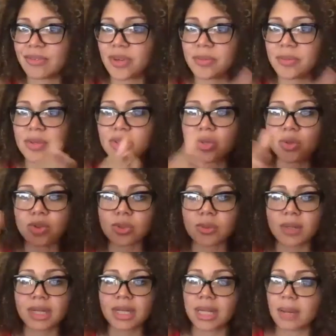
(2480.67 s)
from a
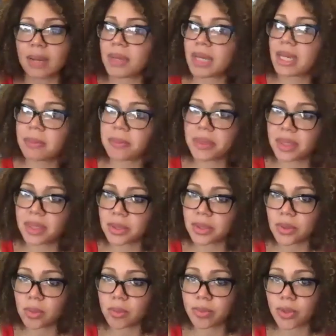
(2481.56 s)
social, economic, and
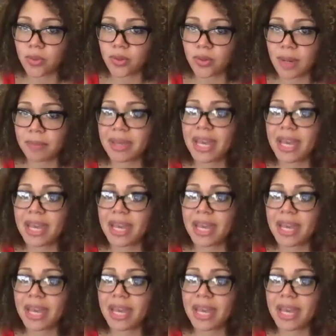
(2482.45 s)
political program.